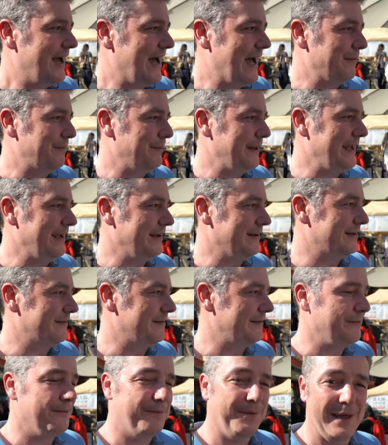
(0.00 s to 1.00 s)
I think
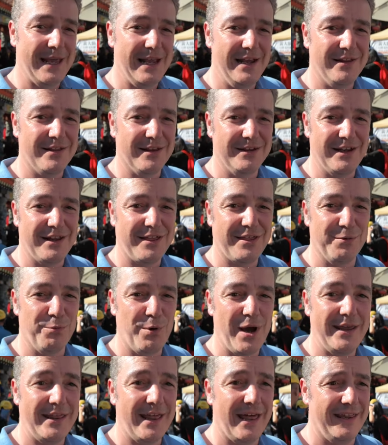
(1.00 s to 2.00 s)
things are just the
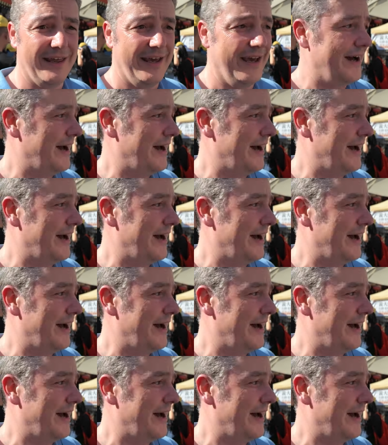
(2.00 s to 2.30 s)
way that they